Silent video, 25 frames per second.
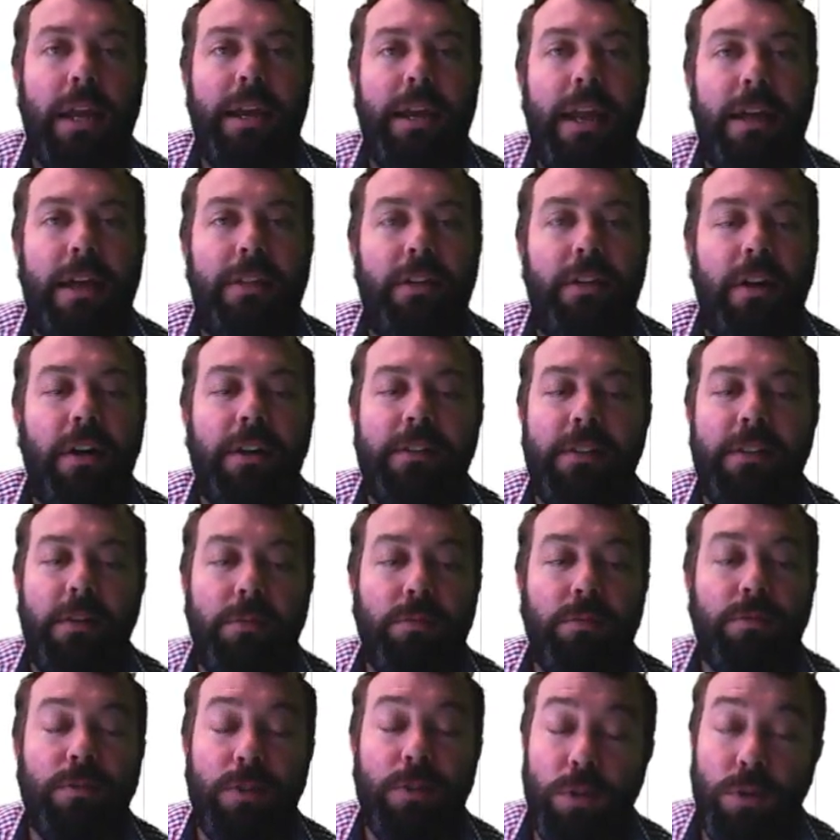Now, there are
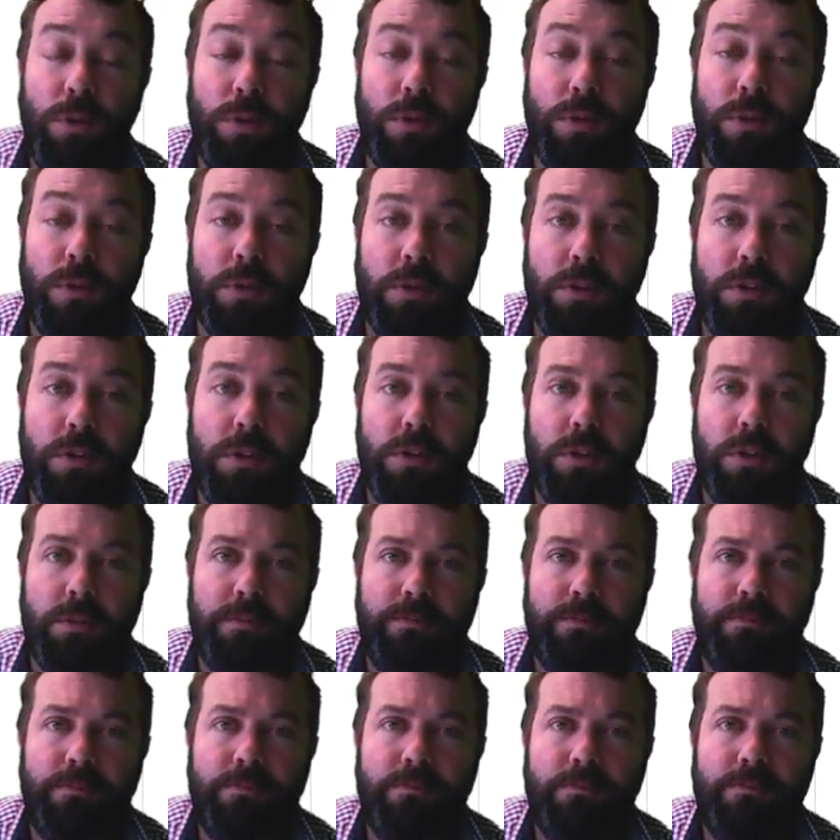some rules
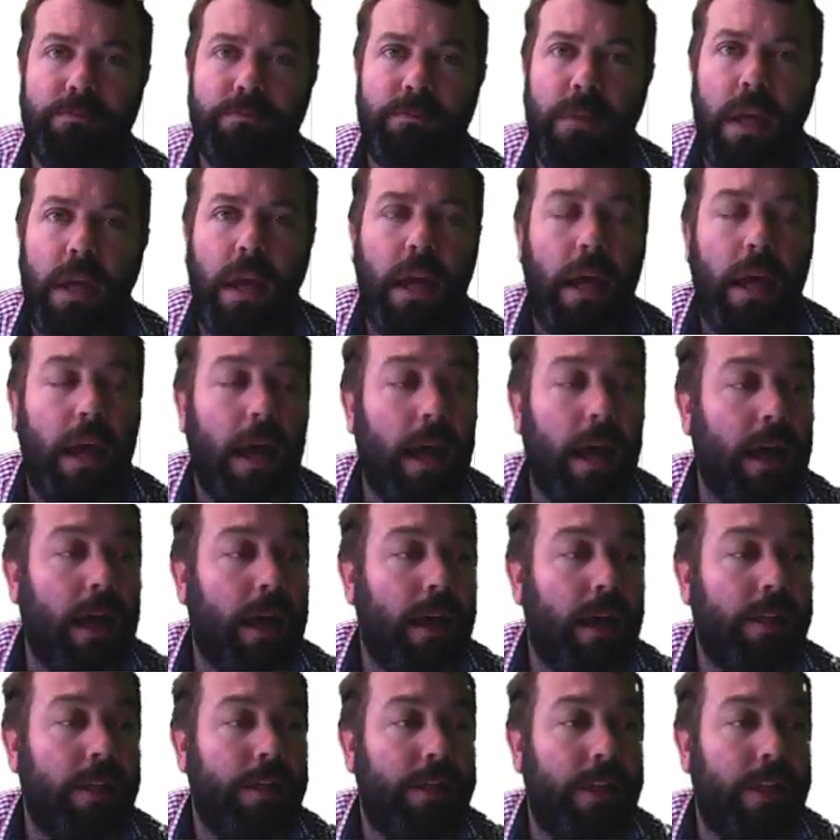
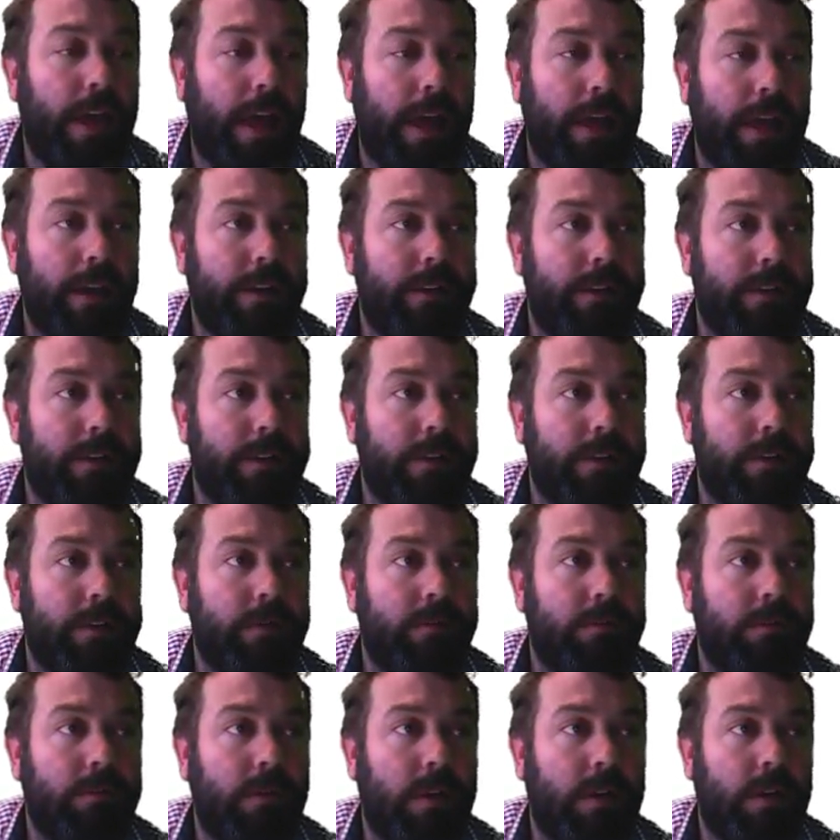that
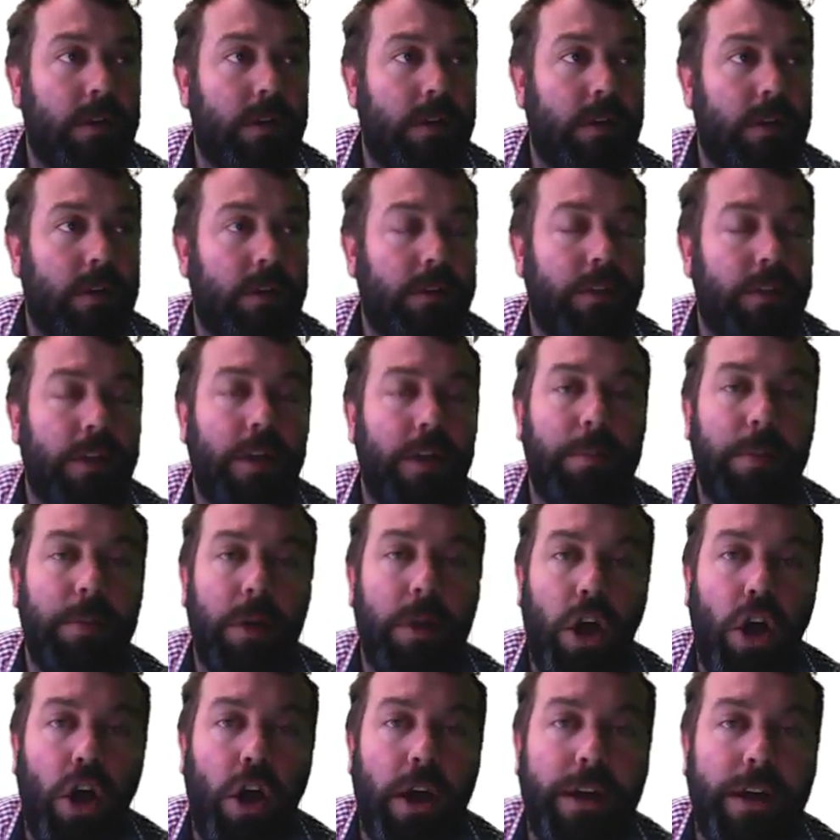
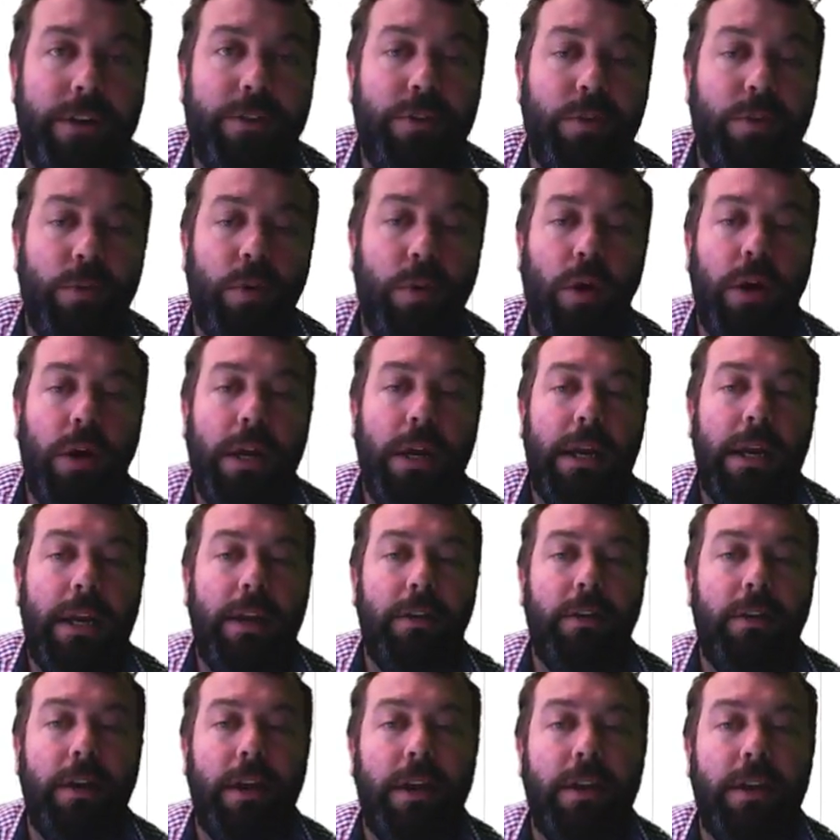apply to
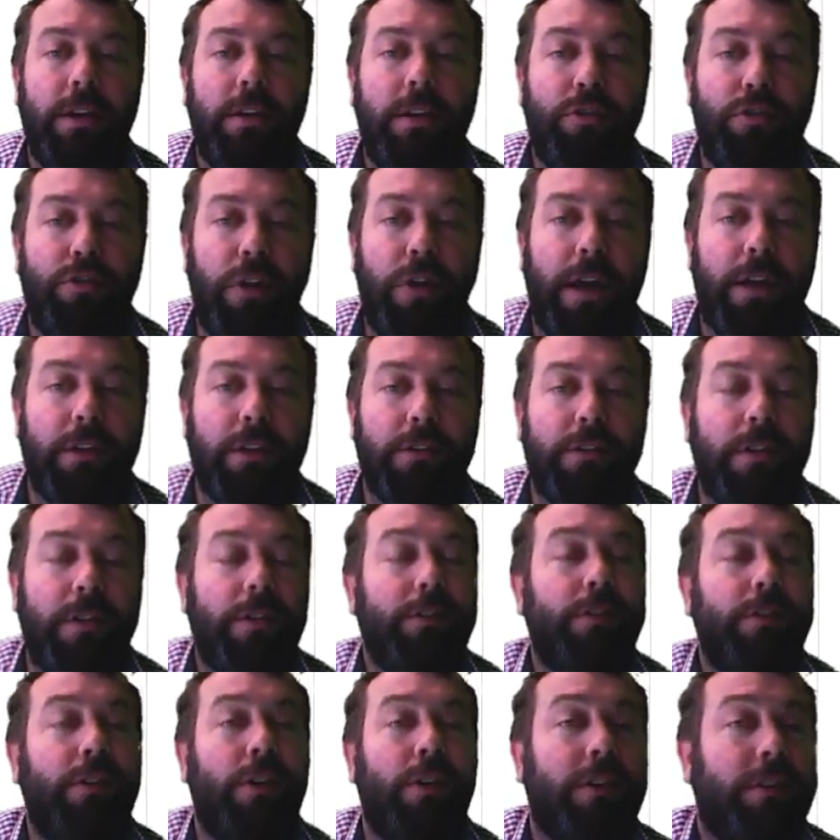Eulerian trails
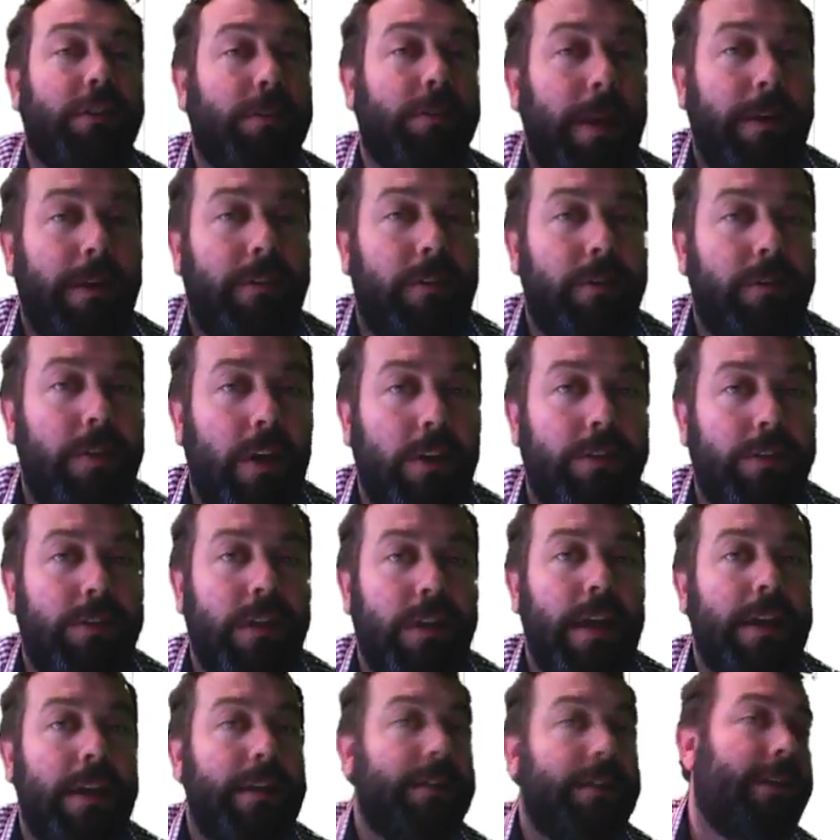and circuits, apart from those
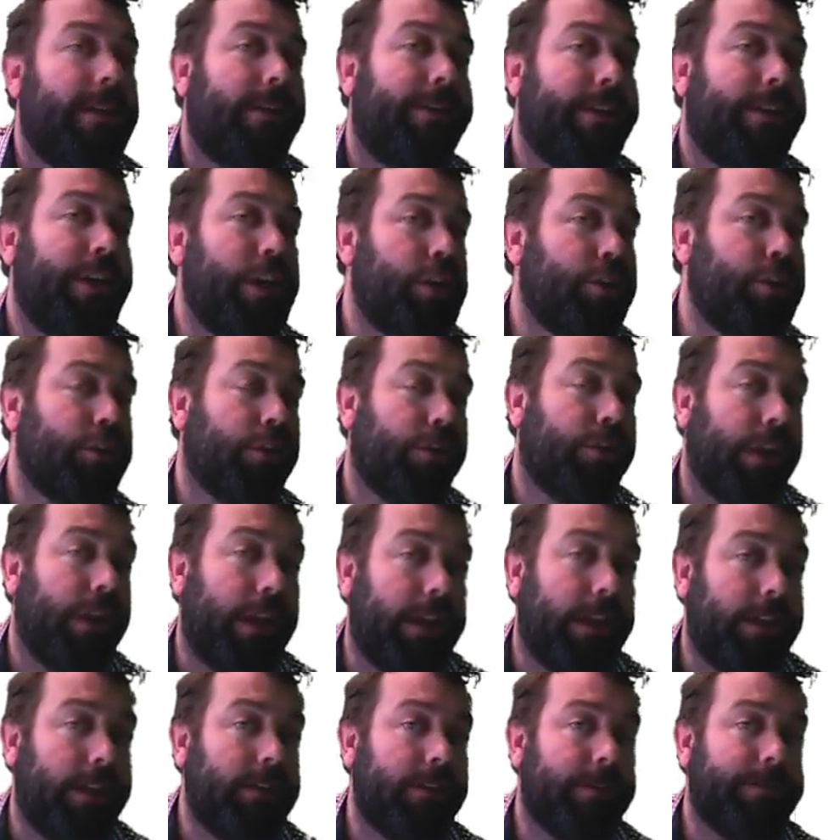definitional
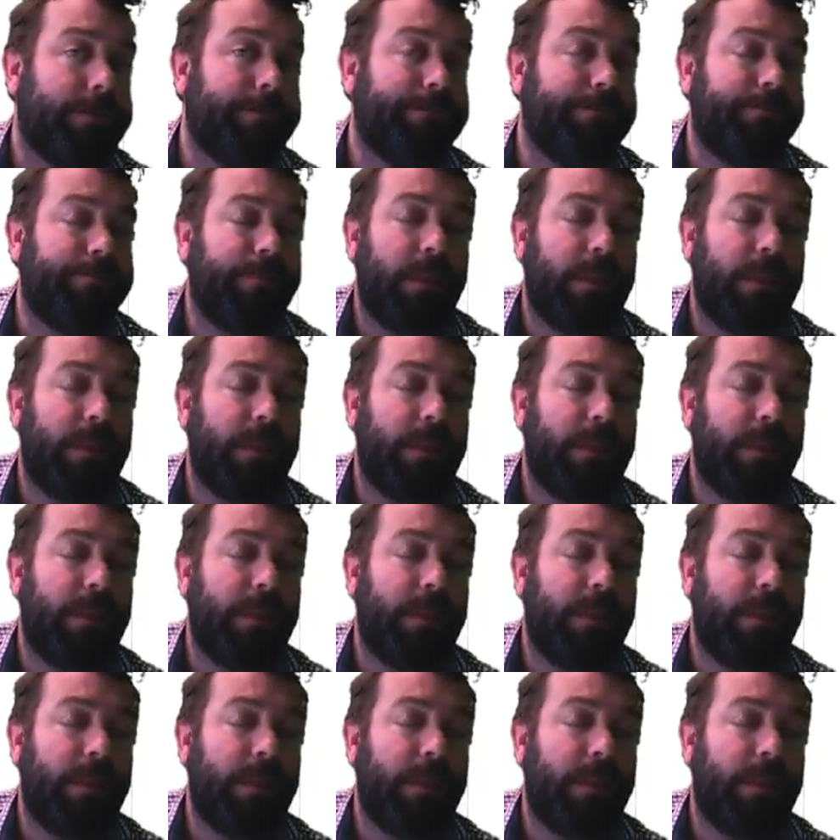things,